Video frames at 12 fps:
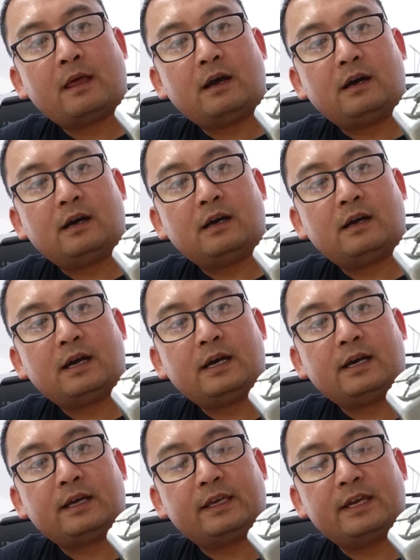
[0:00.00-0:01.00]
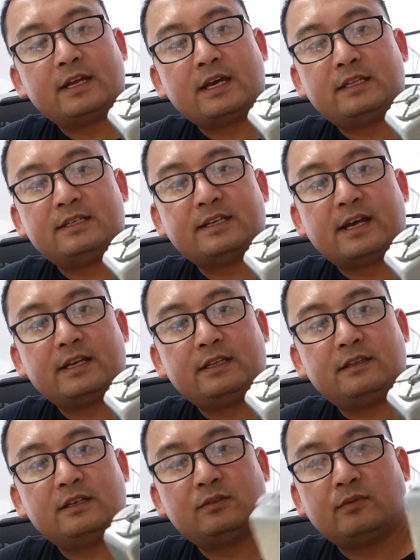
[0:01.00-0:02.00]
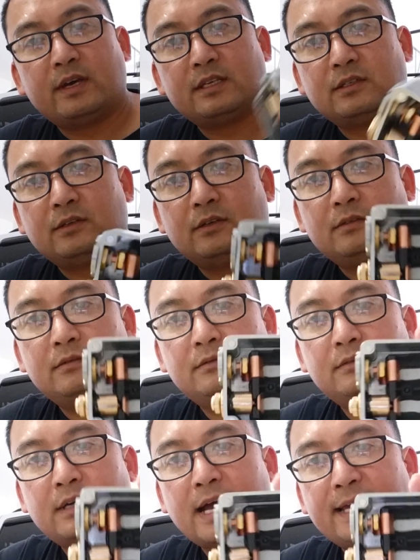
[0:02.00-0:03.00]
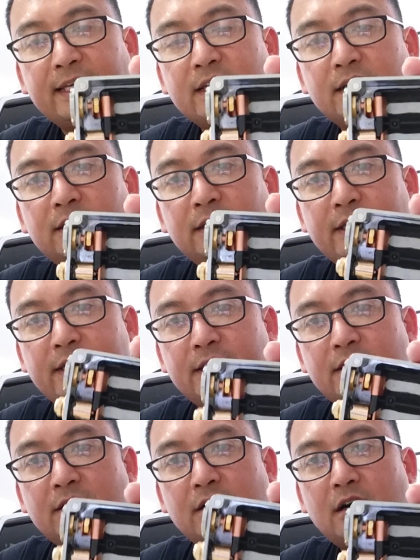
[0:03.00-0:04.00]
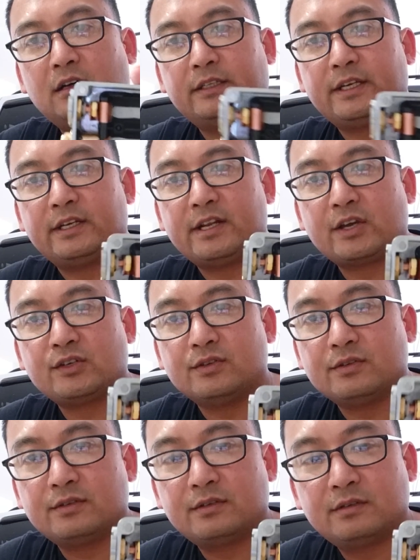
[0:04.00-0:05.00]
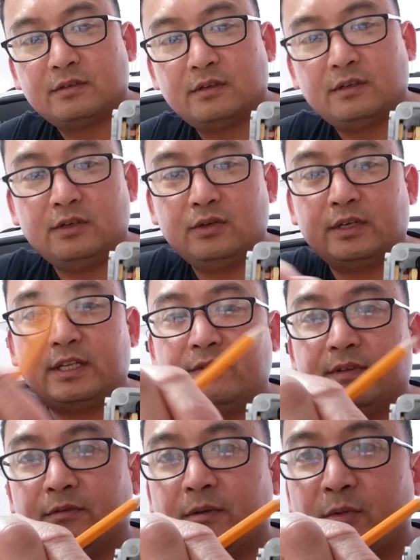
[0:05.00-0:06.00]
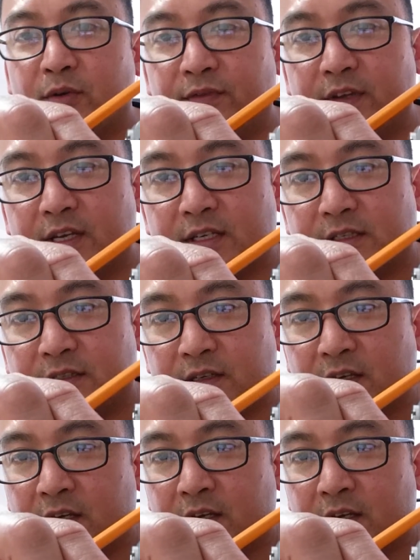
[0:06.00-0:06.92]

I designed it this way so I can clean all the connections. You can even remove this